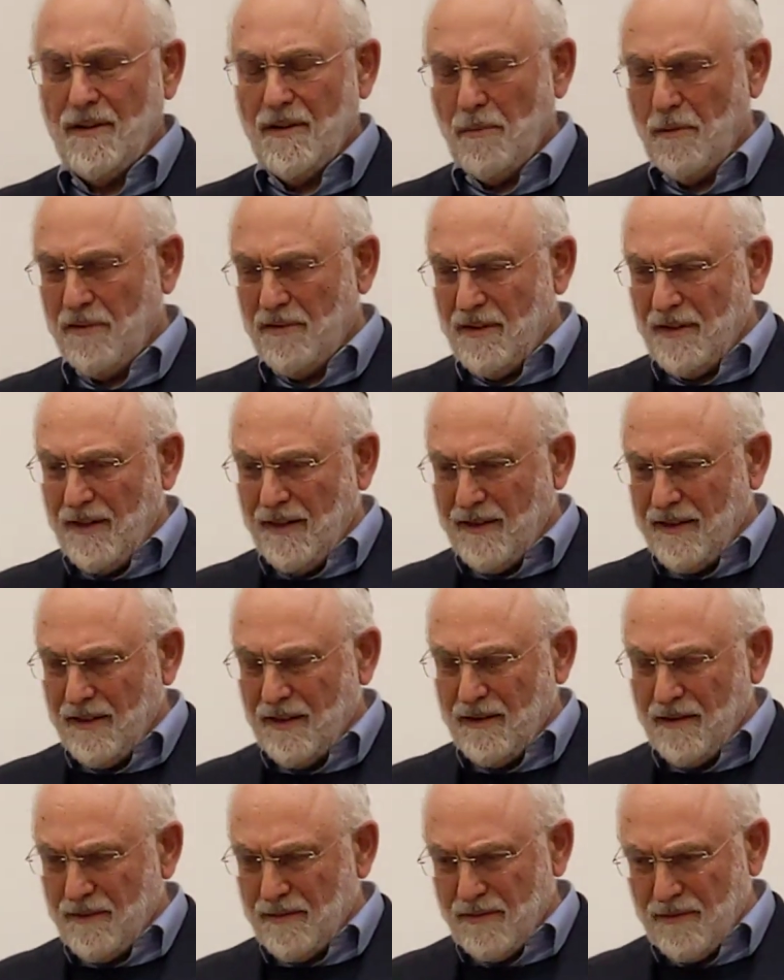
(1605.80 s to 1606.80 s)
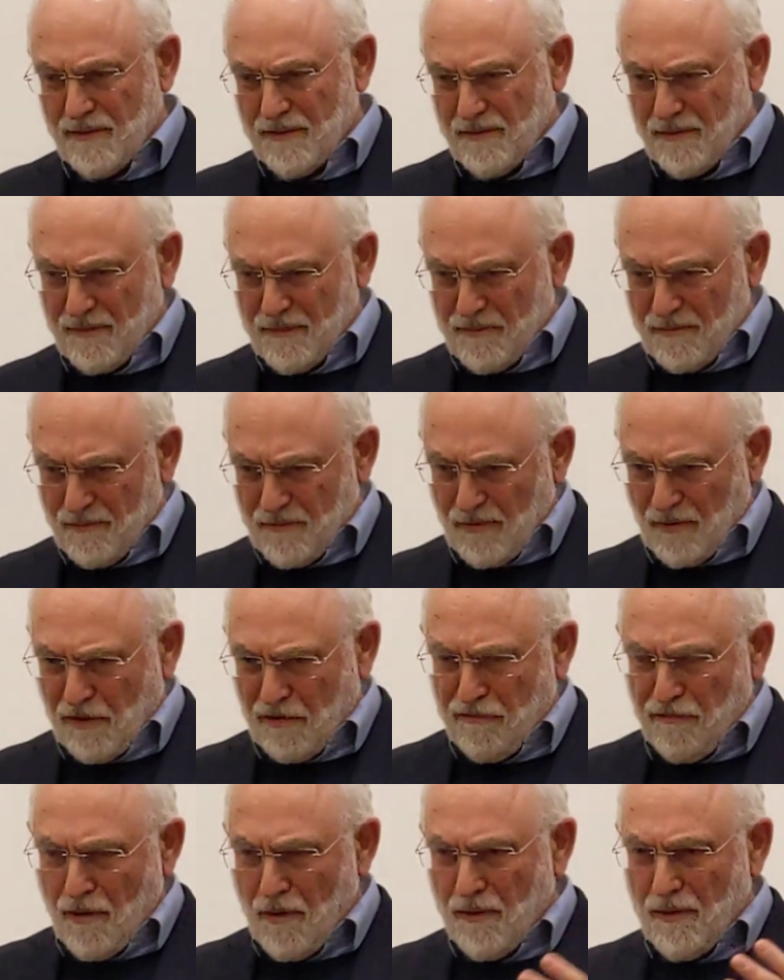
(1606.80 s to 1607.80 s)
he was a little
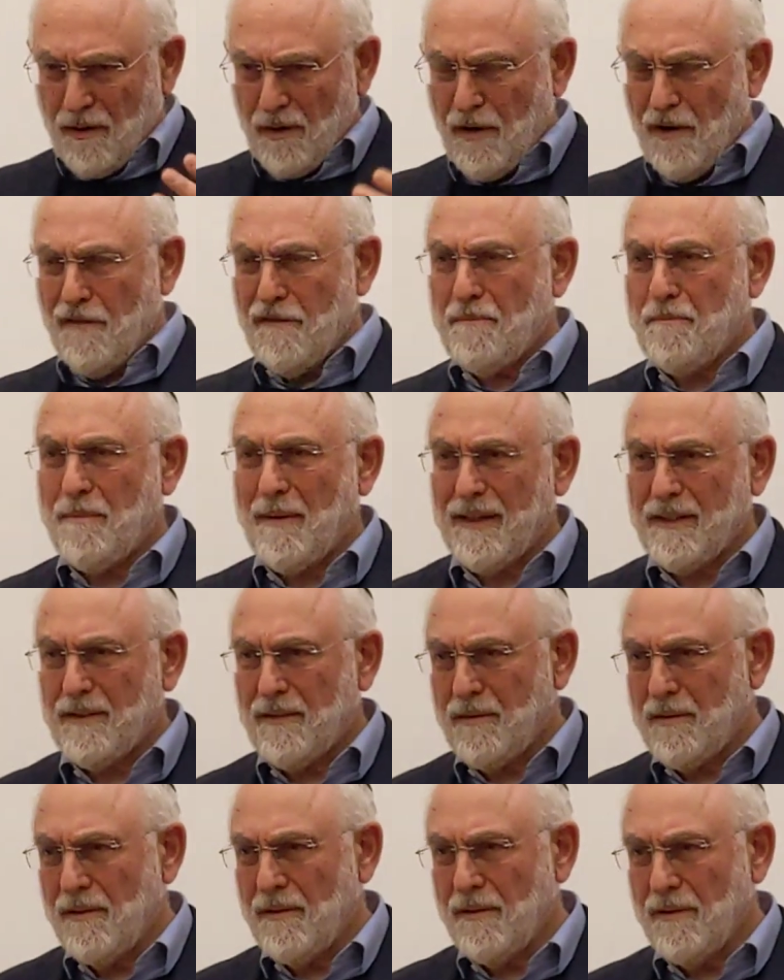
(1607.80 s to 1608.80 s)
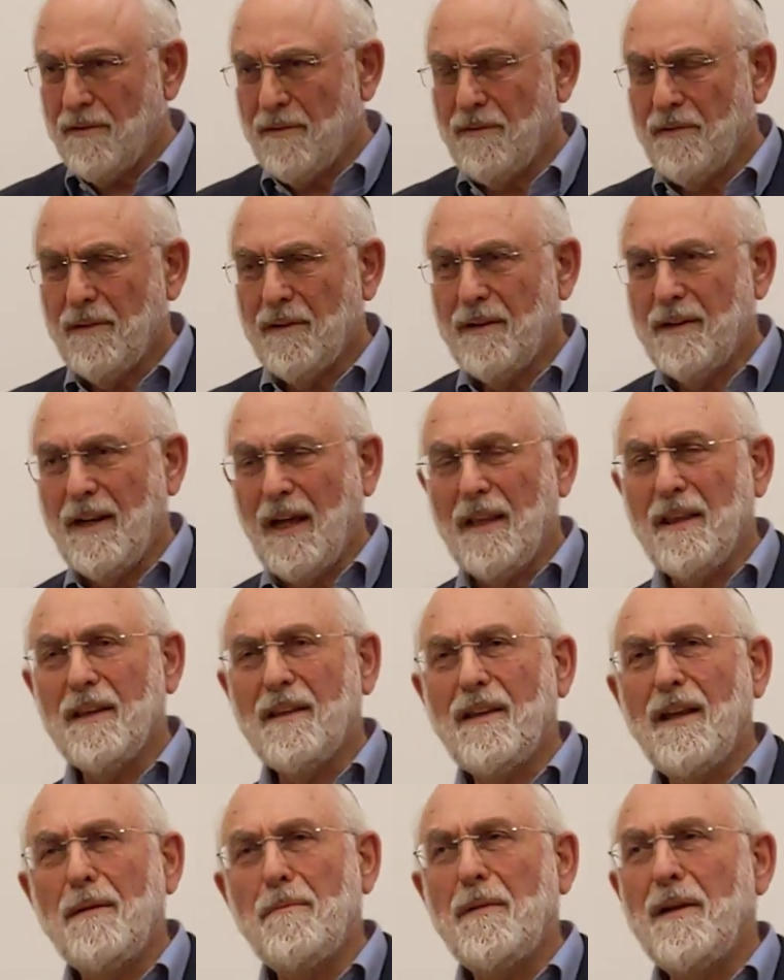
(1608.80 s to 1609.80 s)
thrown off, but
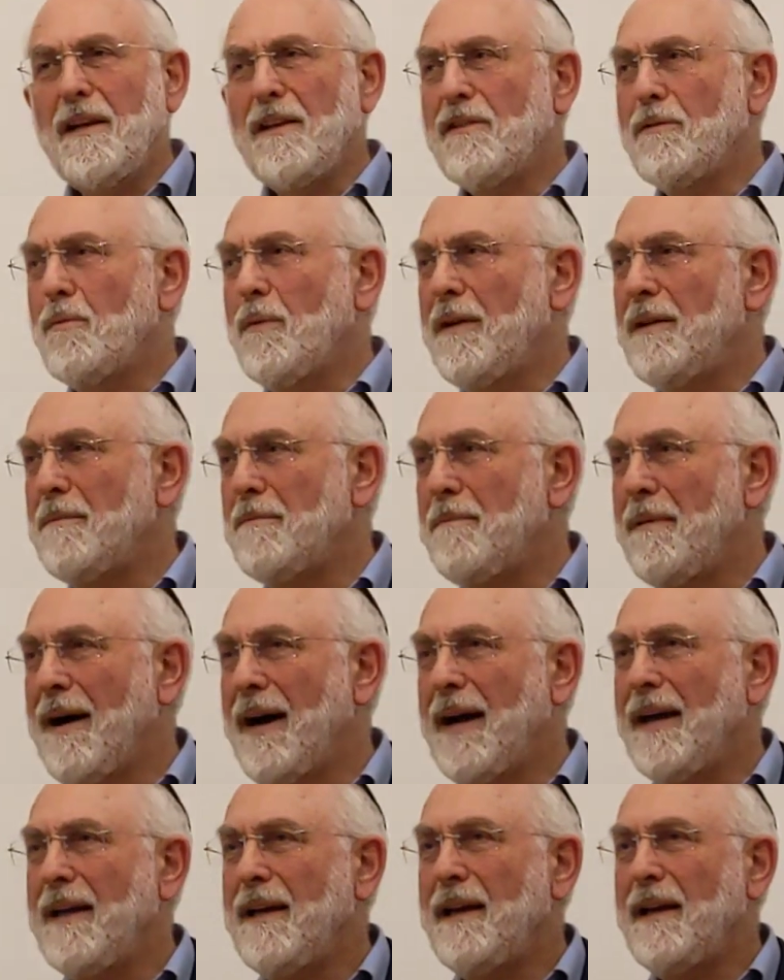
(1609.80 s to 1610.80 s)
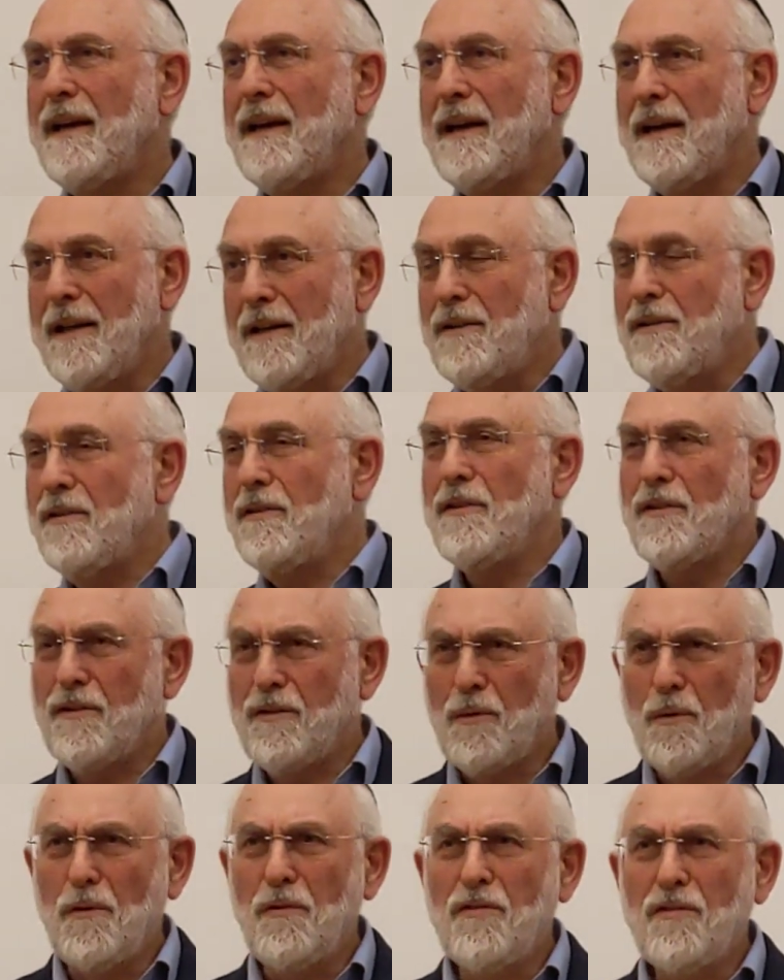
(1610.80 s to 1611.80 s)
another 10 minutes went by into the
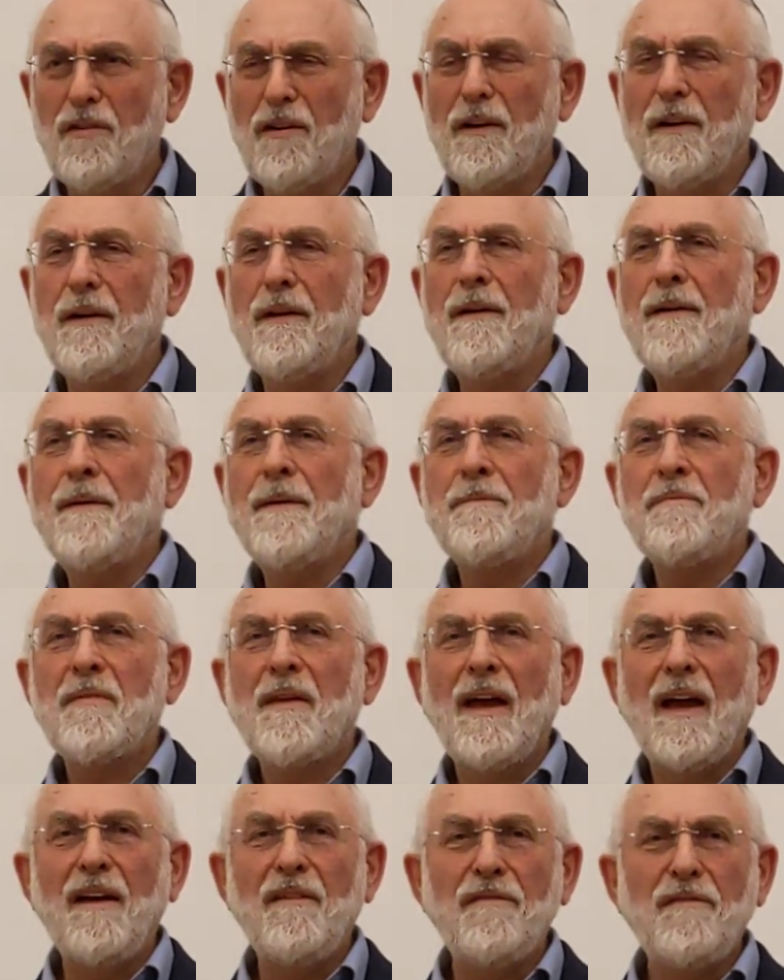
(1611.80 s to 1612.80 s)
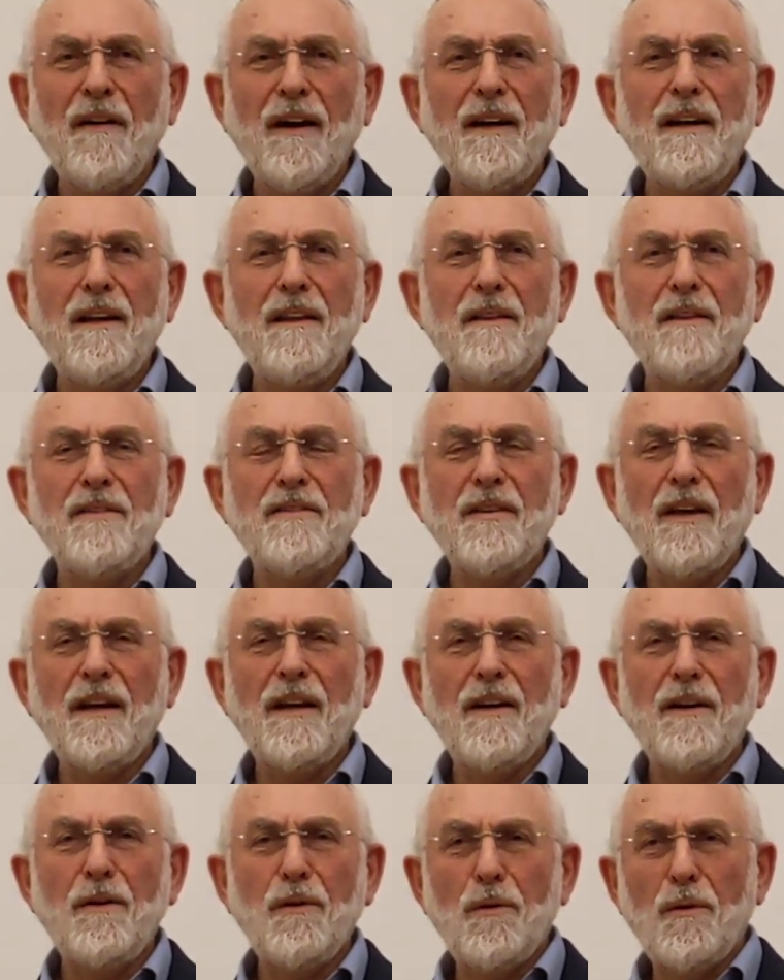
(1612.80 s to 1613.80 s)
drusha, and finally the
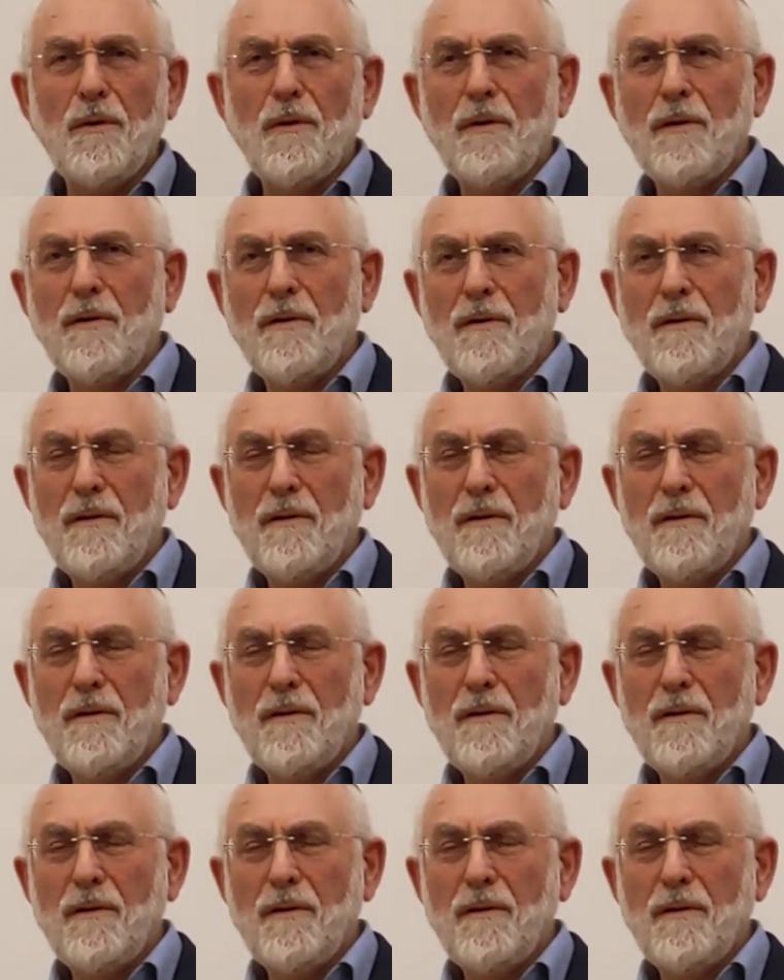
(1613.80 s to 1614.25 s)
son-in-law